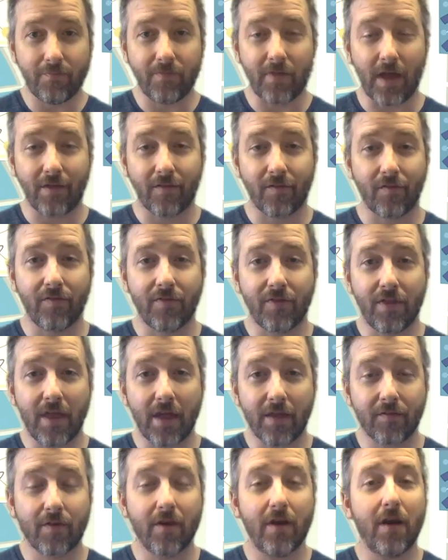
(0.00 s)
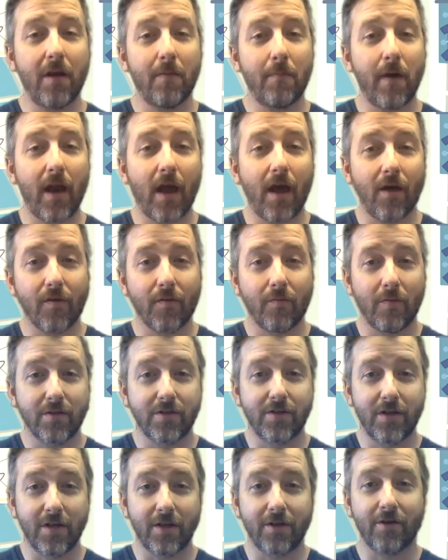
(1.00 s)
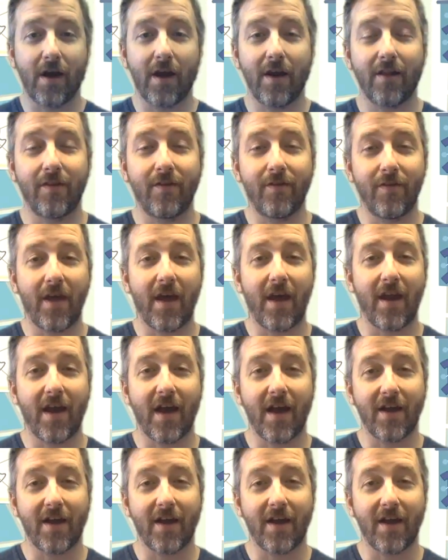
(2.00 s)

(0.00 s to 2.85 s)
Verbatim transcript: That's that's good. But I also want you to try to do that